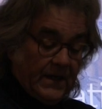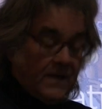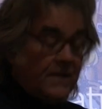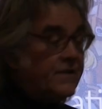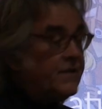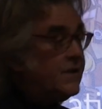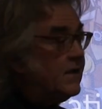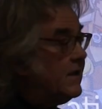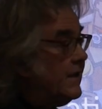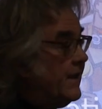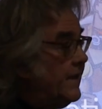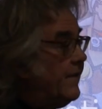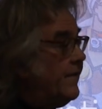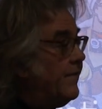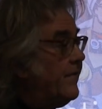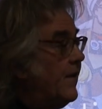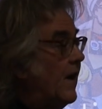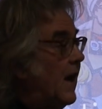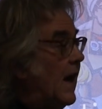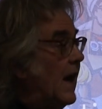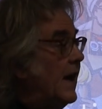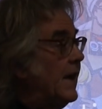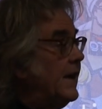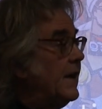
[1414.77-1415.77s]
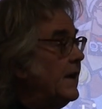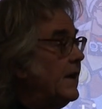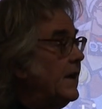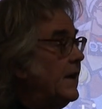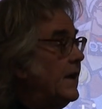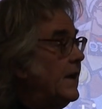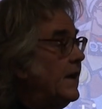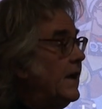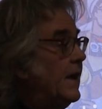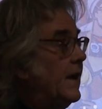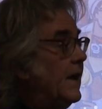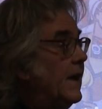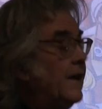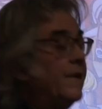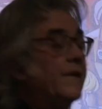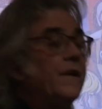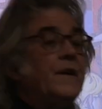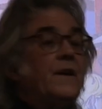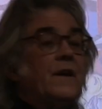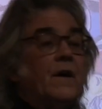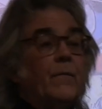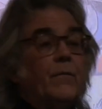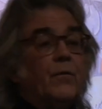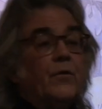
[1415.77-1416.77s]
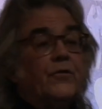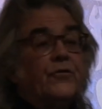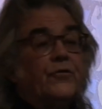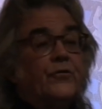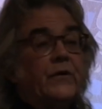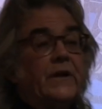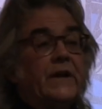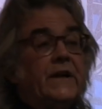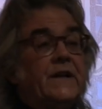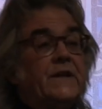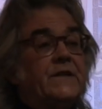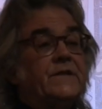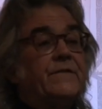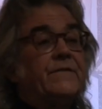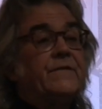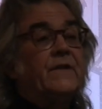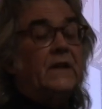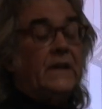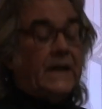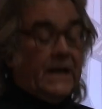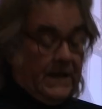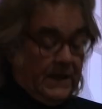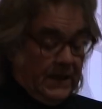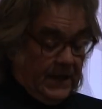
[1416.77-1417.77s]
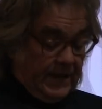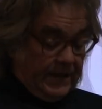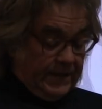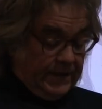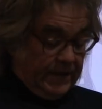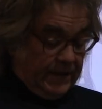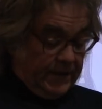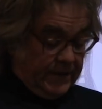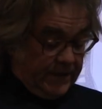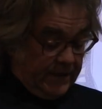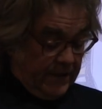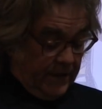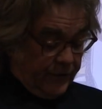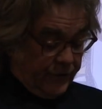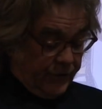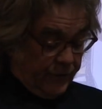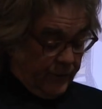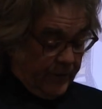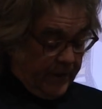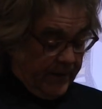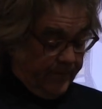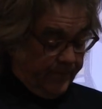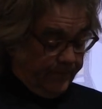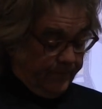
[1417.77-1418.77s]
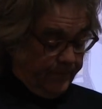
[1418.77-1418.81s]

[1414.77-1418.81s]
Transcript: solidified in the numbered treaties of the late 19th century.